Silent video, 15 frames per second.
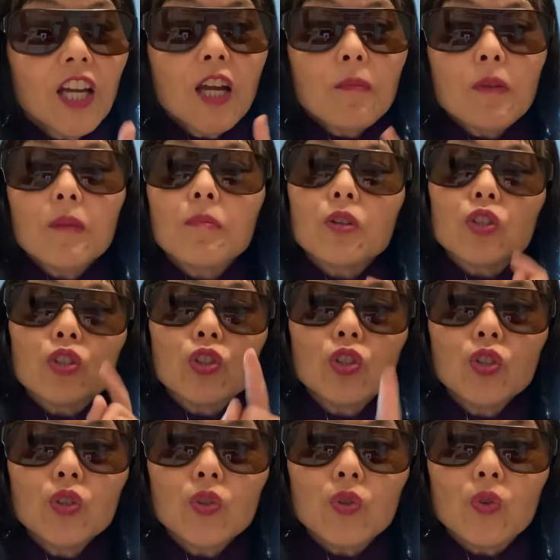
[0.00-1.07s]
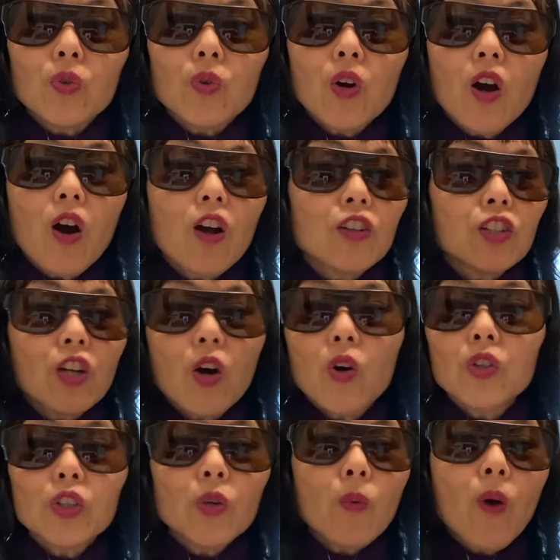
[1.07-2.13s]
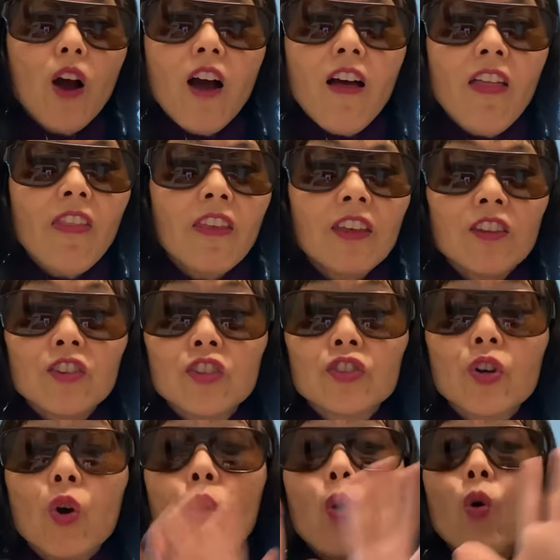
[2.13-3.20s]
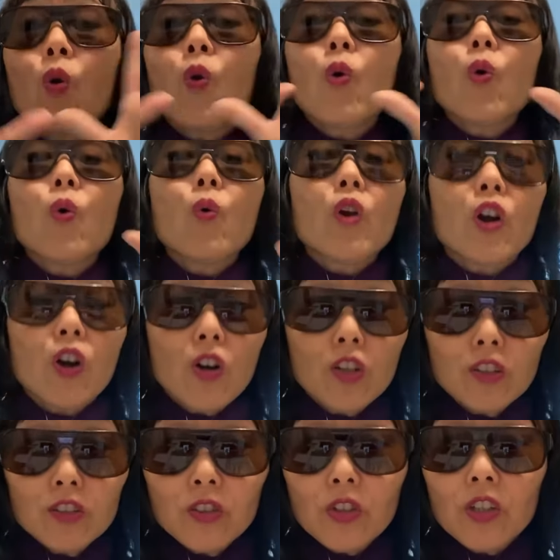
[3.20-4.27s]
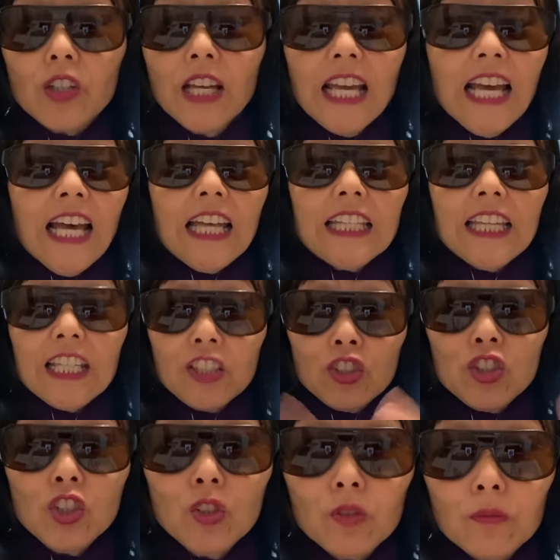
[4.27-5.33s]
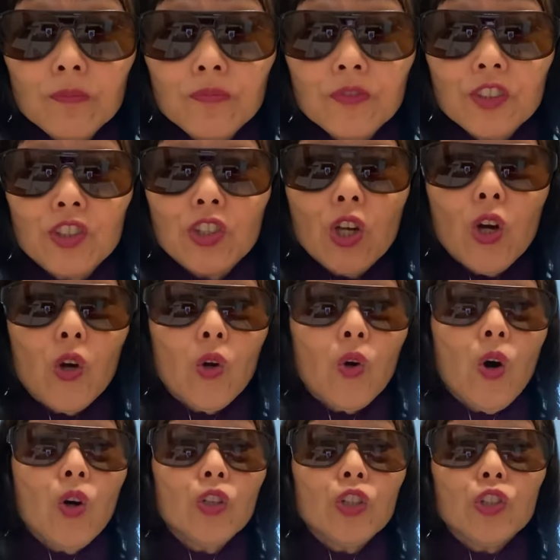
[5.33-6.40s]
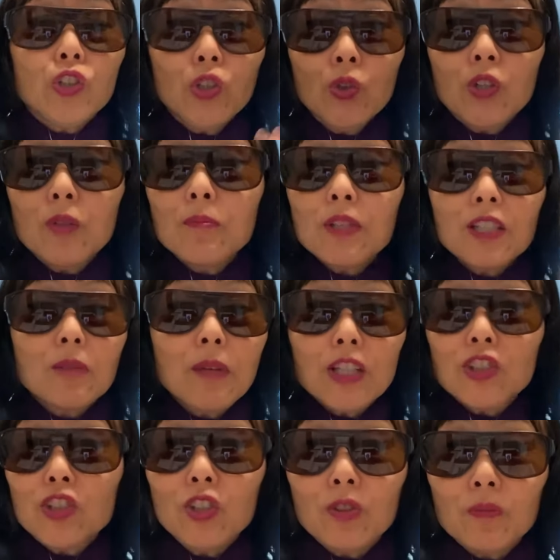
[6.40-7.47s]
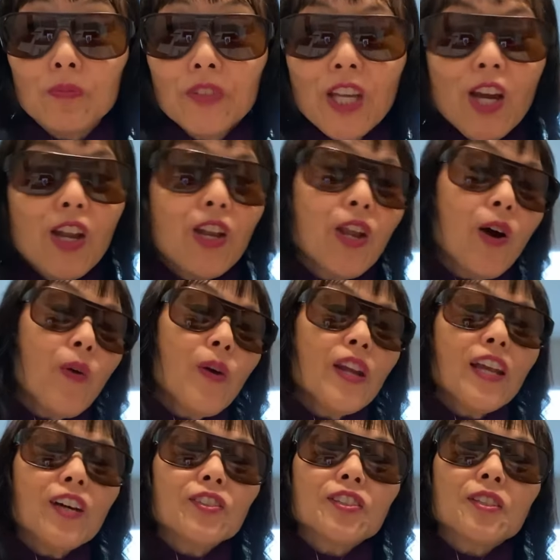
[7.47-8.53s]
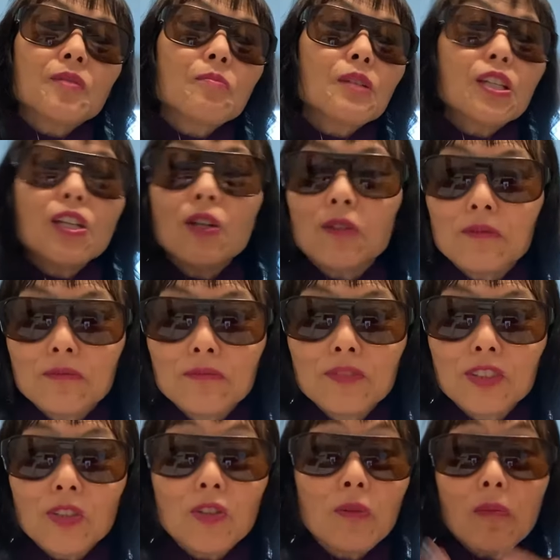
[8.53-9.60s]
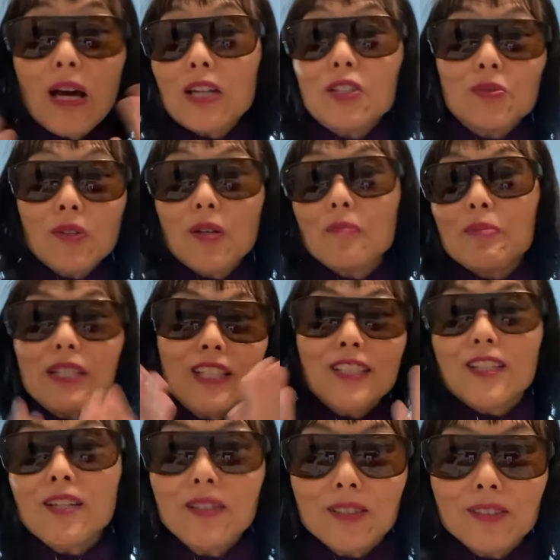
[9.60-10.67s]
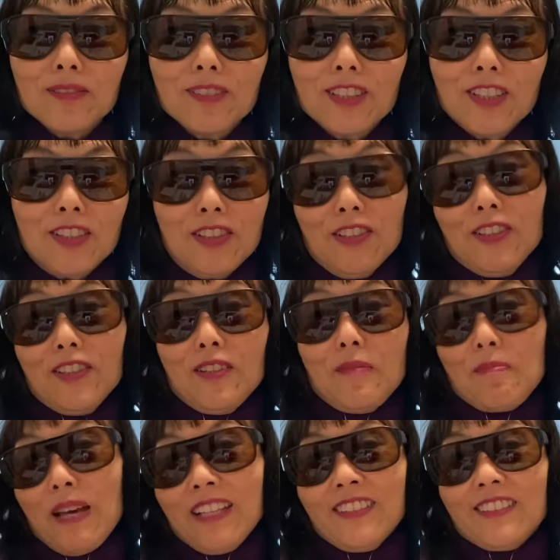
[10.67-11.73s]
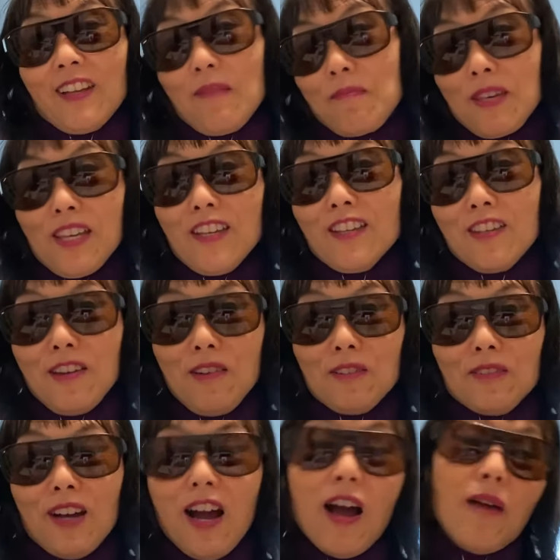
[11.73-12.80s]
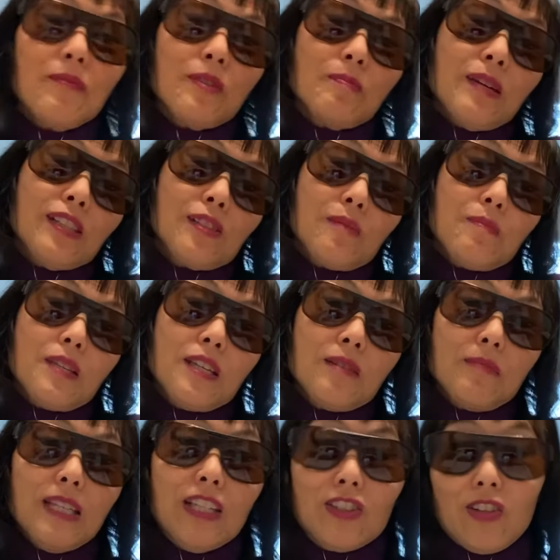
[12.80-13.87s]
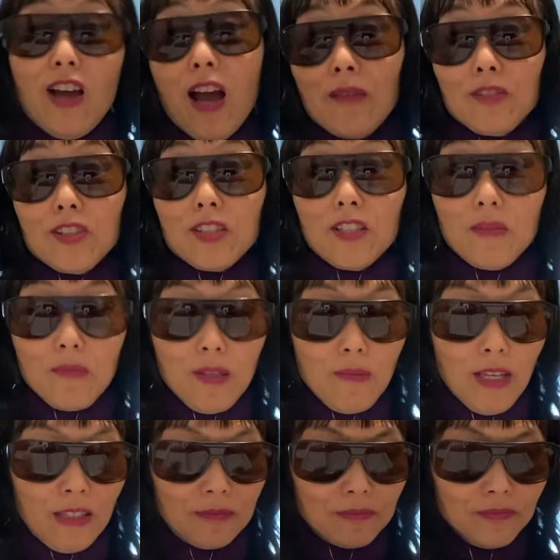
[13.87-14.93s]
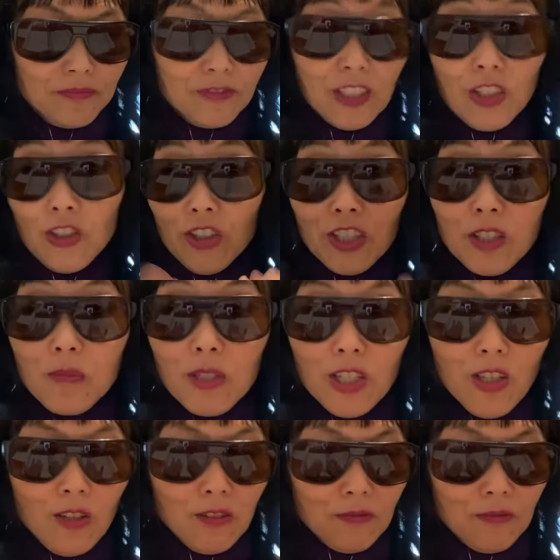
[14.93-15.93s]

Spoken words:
Remember, you are the only one in this whole world, or that is you. So only you can be the best you. No one else can be you. So you might as well be you, because you're the best at being you. I'm the best at being me, so I'm just going to be me, and you're going to be you.